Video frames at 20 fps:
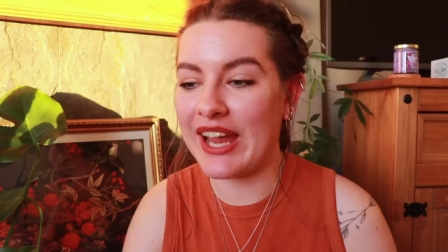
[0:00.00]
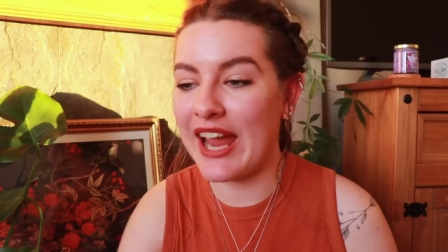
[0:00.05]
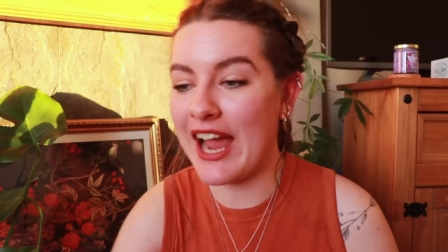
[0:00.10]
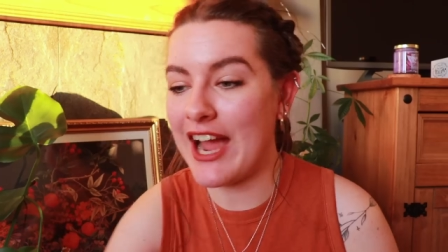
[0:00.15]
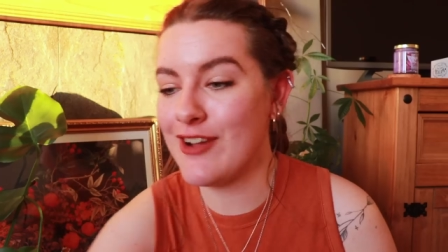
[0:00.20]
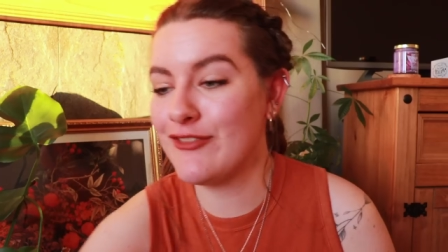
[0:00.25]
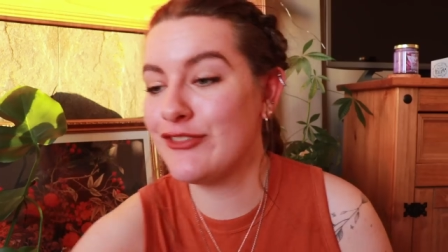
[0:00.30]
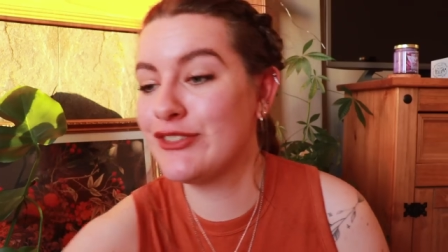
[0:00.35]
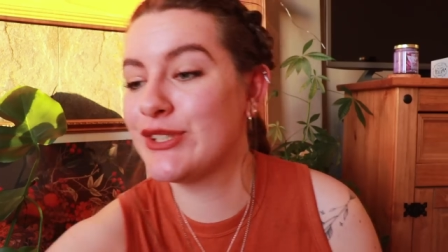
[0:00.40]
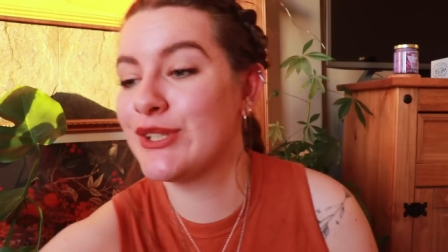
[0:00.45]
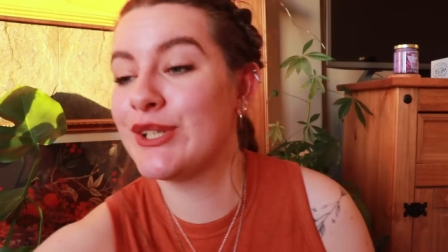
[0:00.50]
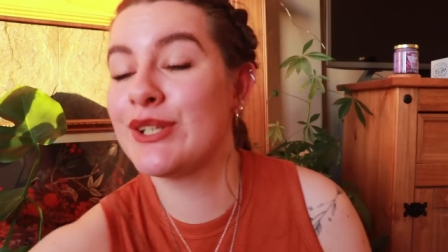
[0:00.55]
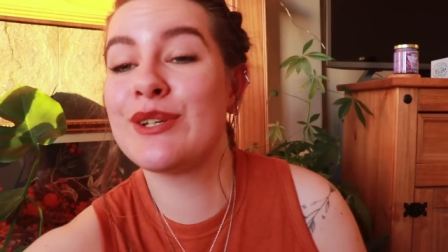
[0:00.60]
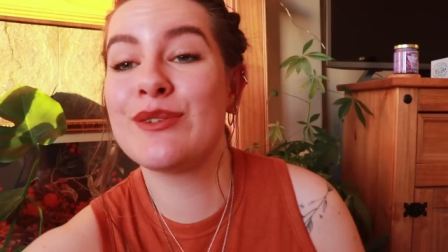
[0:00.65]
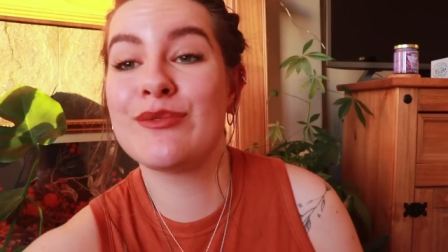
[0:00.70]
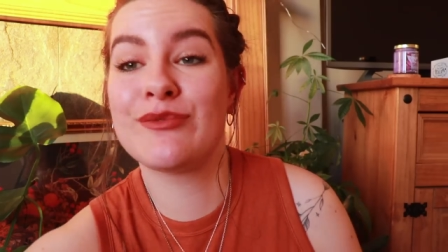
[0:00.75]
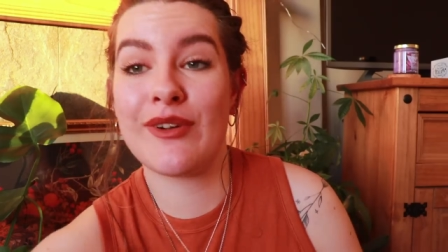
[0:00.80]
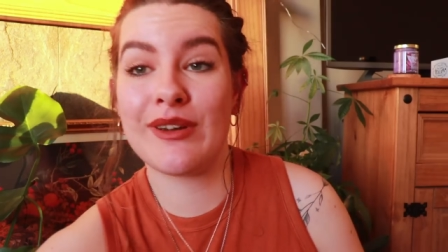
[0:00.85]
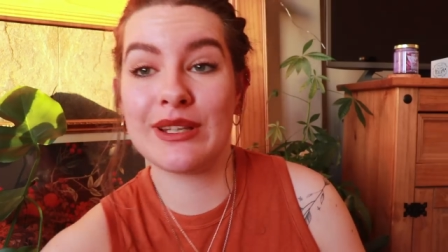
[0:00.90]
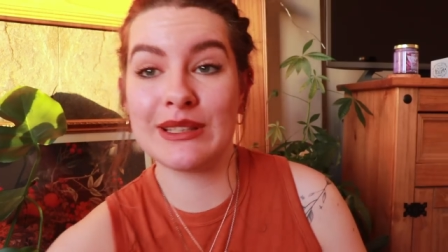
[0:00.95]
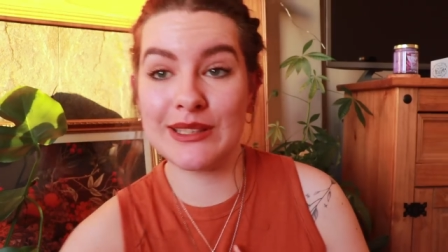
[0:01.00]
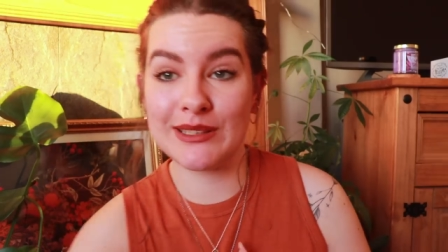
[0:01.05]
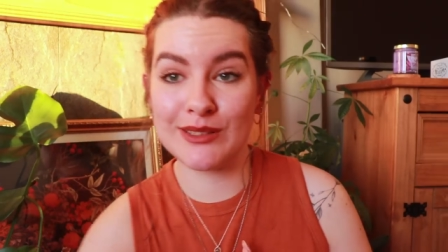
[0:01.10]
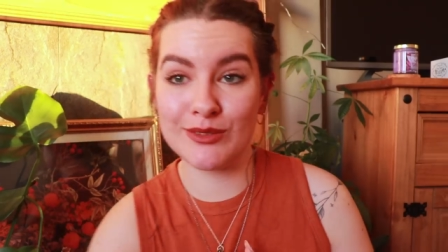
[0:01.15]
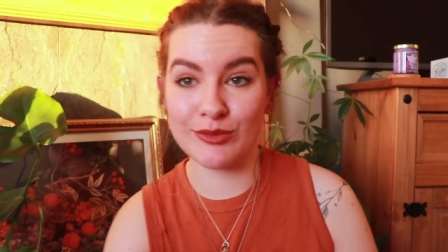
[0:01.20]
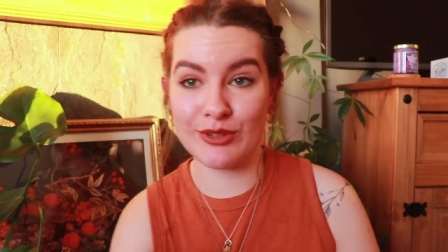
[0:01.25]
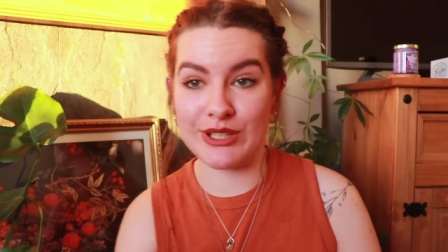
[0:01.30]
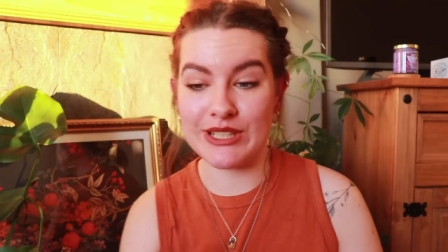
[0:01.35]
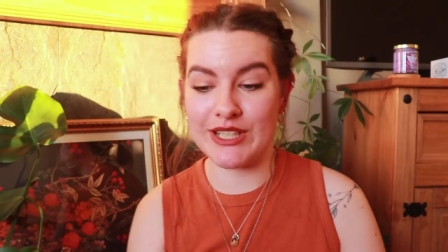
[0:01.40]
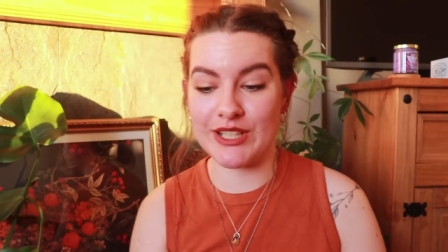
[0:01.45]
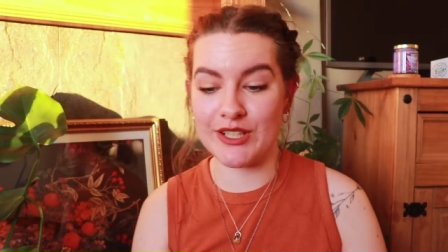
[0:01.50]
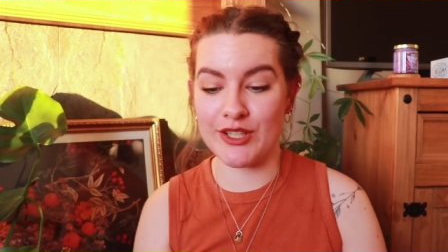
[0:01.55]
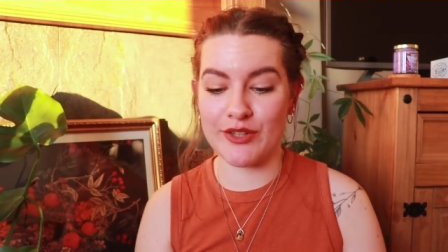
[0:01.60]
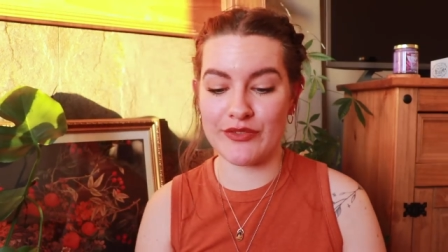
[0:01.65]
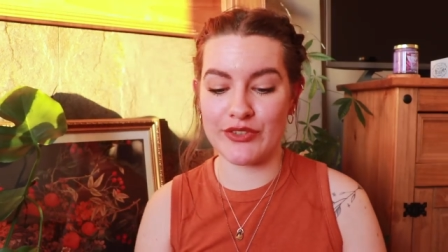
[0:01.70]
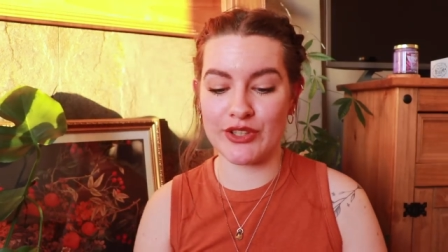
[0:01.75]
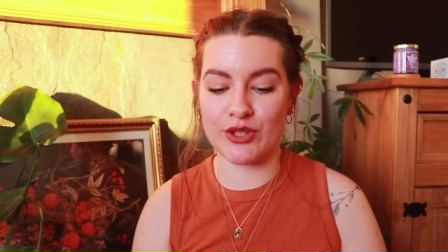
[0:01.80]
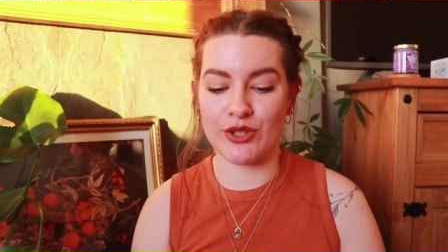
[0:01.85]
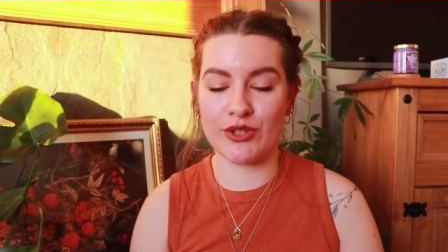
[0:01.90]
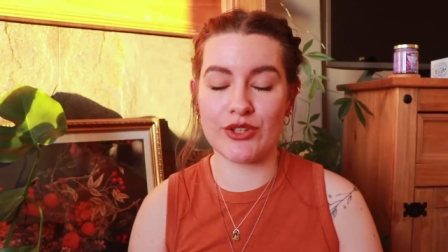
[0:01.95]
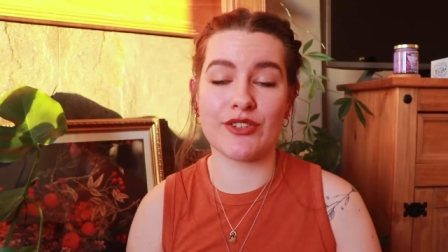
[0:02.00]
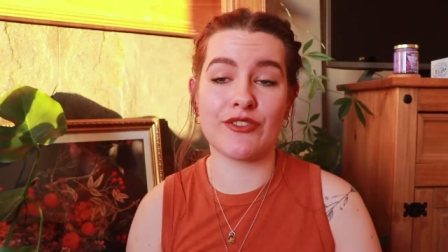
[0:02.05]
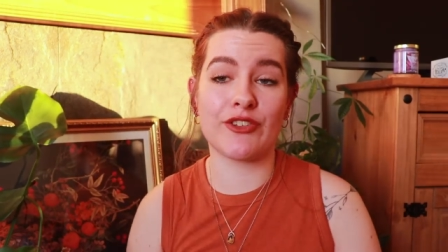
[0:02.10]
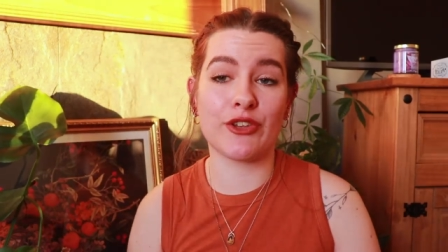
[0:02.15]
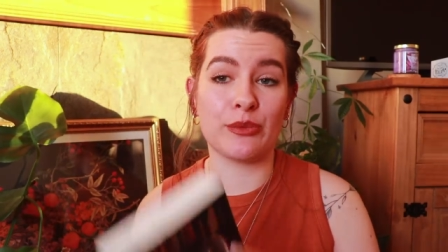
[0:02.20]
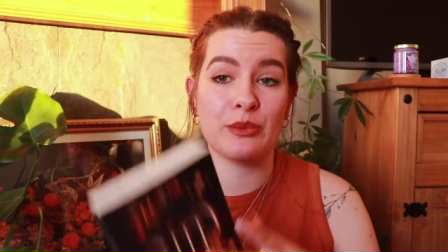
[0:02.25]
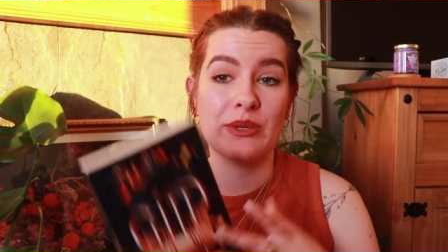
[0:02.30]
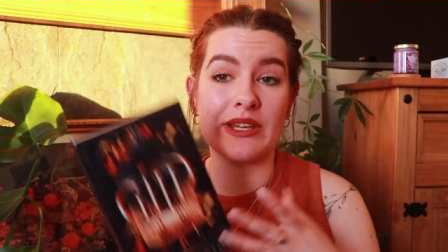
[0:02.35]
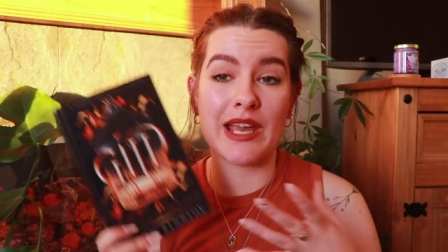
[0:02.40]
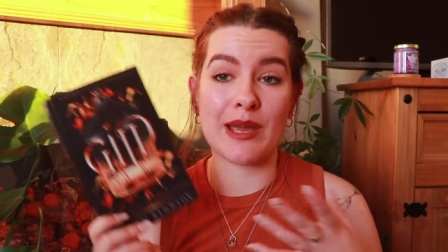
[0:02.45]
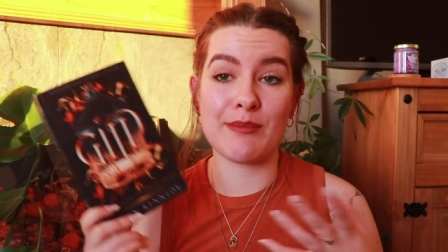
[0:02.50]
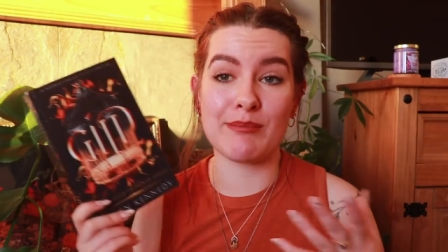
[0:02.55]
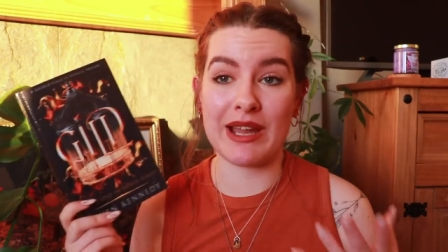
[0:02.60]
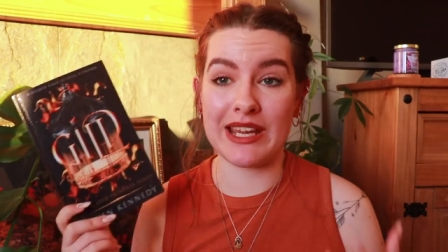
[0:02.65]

I have done very little reading over the course of this weekend,